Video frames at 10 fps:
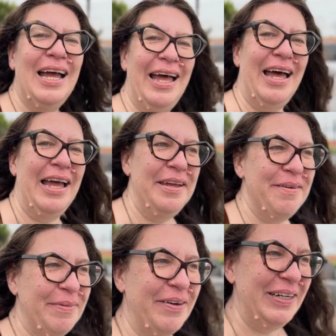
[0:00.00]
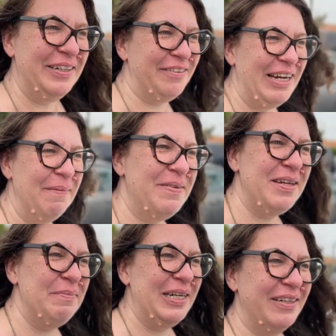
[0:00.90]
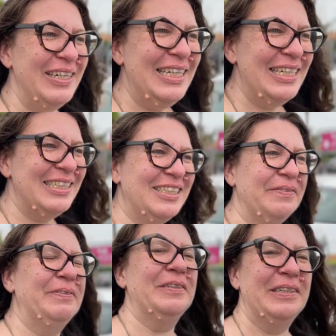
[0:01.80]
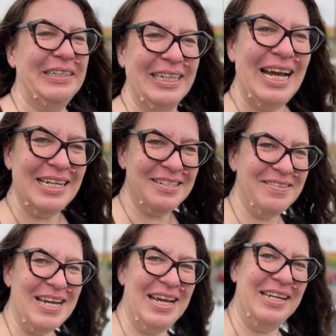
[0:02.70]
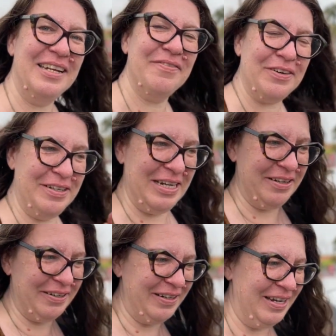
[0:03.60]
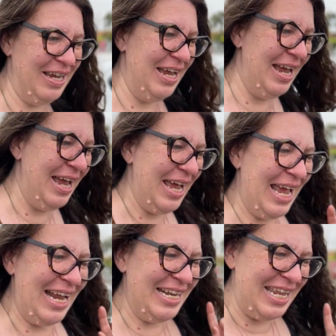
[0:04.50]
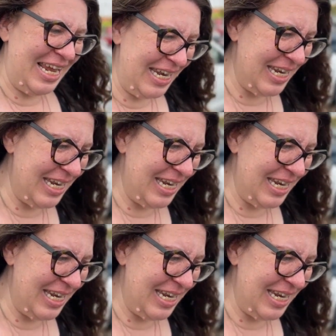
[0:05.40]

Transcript: I am going to grab some ingredients for katsudon for dinner and then